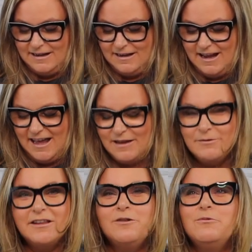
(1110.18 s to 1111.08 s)
Yeah, they
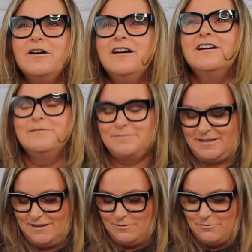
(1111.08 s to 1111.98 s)
were little
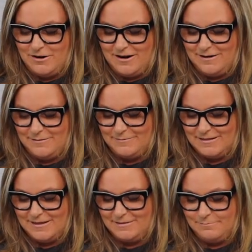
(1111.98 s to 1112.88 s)
worms. Little
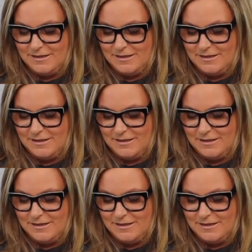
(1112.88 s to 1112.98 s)
worms.